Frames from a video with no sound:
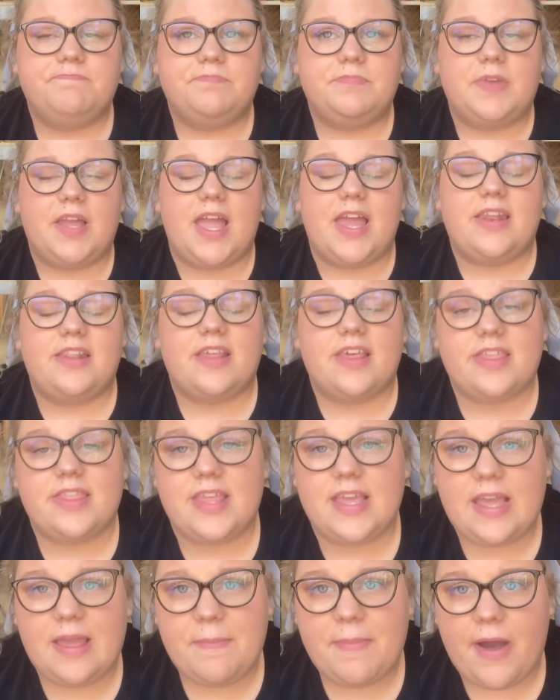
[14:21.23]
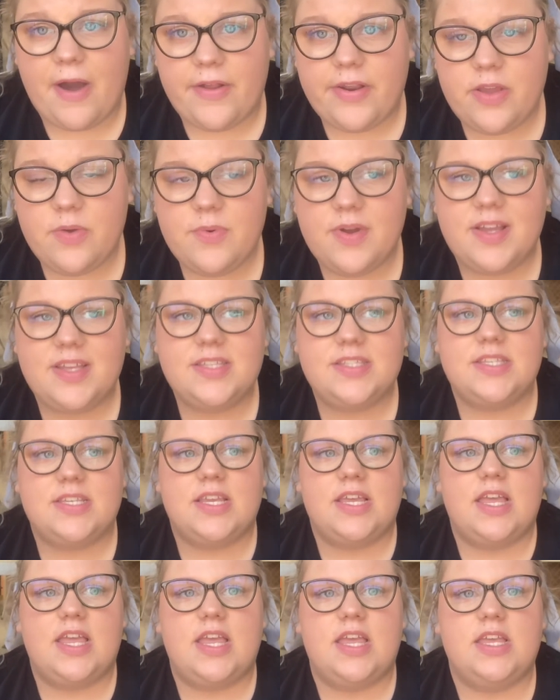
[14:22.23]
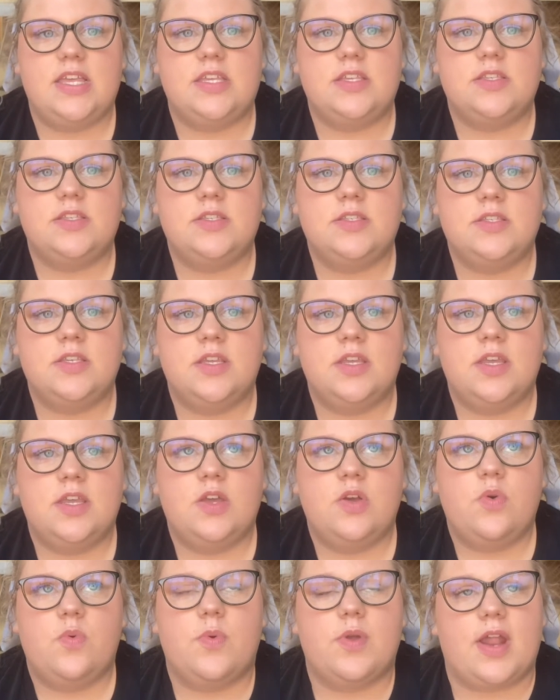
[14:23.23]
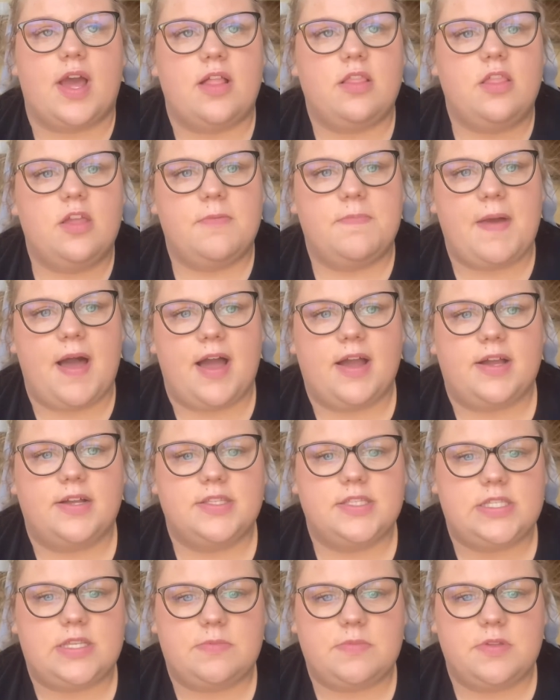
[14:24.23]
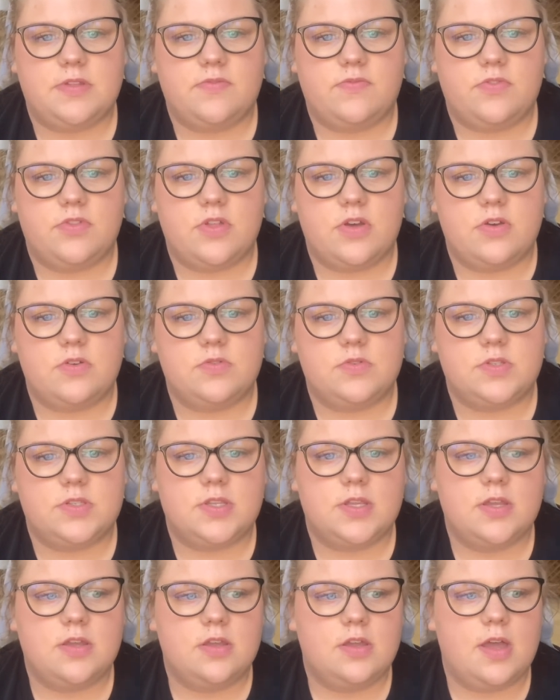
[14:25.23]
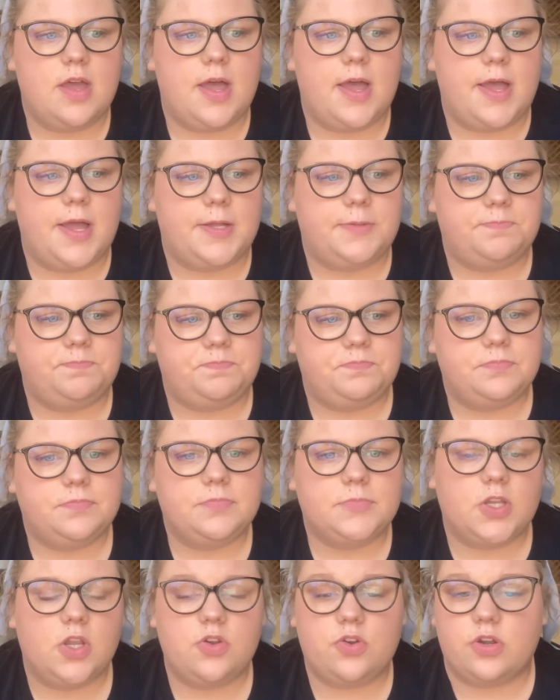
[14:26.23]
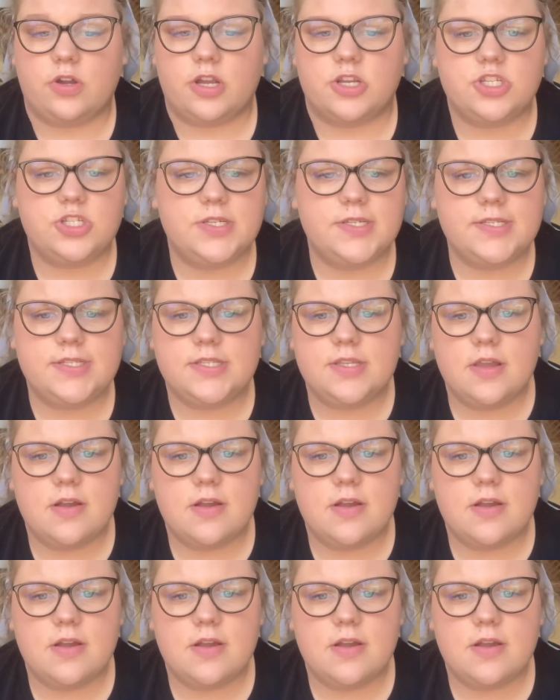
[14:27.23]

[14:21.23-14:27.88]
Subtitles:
And the thing about it is when I look back on some of those crushes,